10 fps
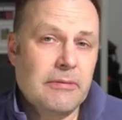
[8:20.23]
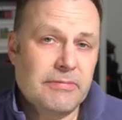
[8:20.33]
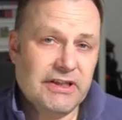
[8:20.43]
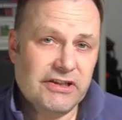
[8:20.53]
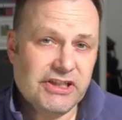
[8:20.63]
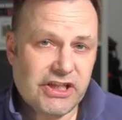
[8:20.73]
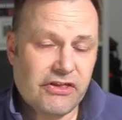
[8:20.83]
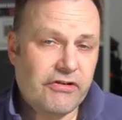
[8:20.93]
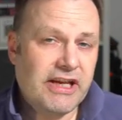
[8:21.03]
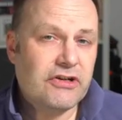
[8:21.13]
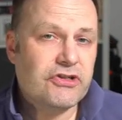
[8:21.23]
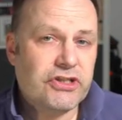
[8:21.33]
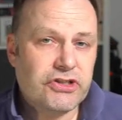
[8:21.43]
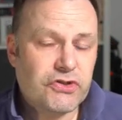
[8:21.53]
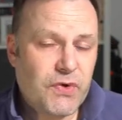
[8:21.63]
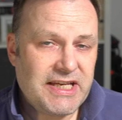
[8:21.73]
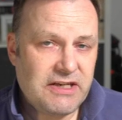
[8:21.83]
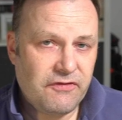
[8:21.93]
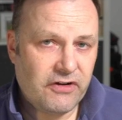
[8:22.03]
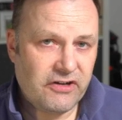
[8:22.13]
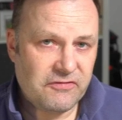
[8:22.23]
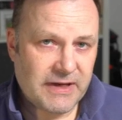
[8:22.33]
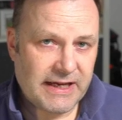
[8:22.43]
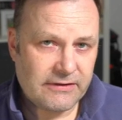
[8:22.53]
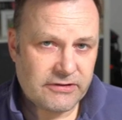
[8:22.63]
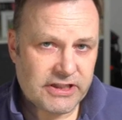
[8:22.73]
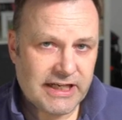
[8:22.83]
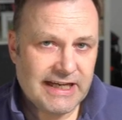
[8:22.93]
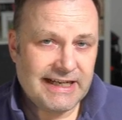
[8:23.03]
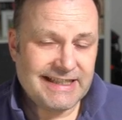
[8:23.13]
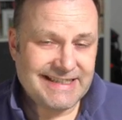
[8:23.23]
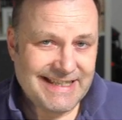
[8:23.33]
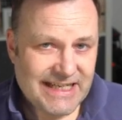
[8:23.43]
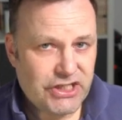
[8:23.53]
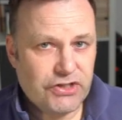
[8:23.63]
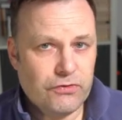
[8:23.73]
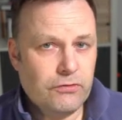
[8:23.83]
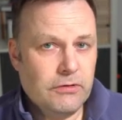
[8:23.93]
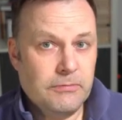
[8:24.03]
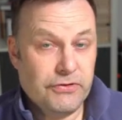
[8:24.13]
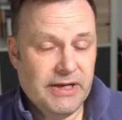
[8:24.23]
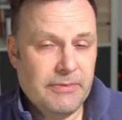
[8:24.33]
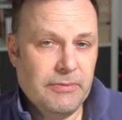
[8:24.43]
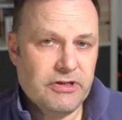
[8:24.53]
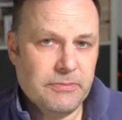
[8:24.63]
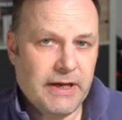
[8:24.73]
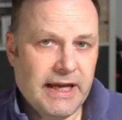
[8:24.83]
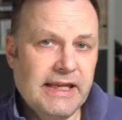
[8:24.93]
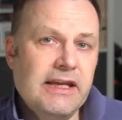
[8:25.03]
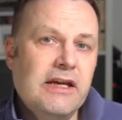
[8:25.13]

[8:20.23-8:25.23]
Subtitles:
plus £325 additional premium to pay